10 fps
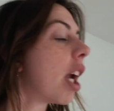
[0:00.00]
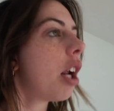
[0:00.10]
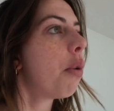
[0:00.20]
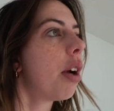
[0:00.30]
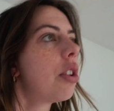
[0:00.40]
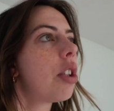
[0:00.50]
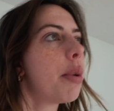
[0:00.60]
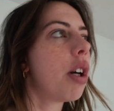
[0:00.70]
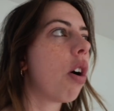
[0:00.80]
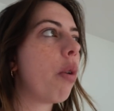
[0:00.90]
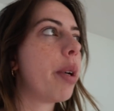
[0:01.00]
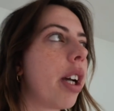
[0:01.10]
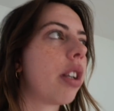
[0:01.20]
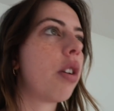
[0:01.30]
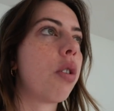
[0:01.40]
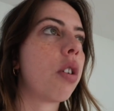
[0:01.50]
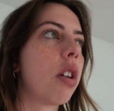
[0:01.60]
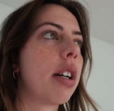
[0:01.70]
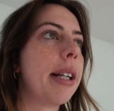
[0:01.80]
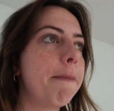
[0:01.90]
Anyway, so we go and we get the
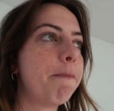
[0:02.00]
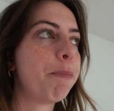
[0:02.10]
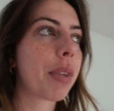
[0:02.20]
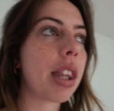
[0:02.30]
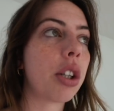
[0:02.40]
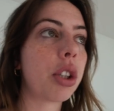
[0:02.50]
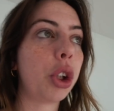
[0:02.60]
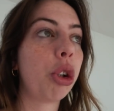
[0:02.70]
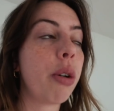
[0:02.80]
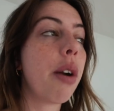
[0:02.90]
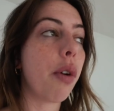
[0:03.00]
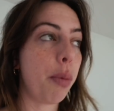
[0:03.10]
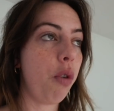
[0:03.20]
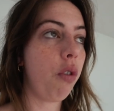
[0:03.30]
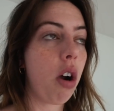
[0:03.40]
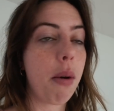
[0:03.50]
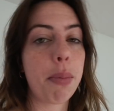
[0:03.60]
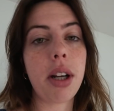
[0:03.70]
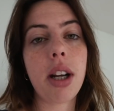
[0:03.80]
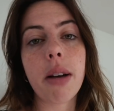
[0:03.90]
door and there's a tree removal
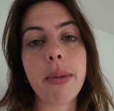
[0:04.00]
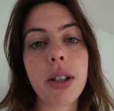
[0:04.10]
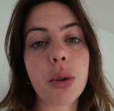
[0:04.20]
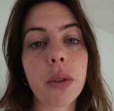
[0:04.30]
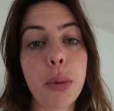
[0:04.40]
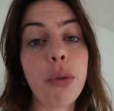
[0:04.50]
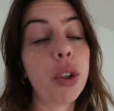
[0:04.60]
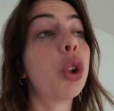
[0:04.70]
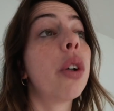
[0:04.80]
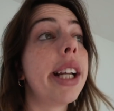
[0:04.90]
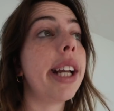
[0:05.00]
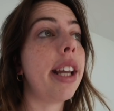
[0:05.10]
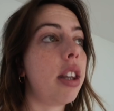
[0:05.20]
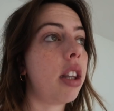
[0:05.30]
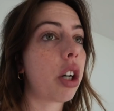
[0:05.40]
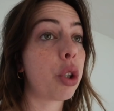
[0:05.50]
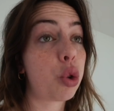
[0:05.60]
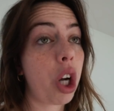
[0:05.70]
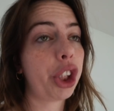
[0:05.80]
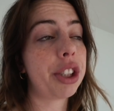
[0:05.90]
company coming to remove a tree in the
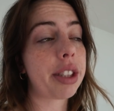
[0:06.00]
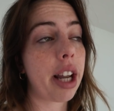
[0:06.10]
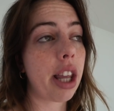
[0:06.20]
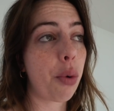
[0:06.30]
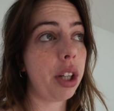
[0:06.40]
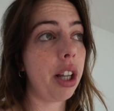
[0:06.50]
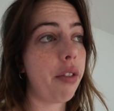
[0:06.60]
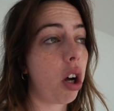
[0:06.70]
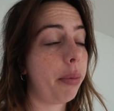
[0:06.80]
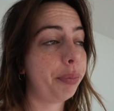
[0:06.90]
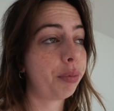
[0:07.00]
construction site that we live on.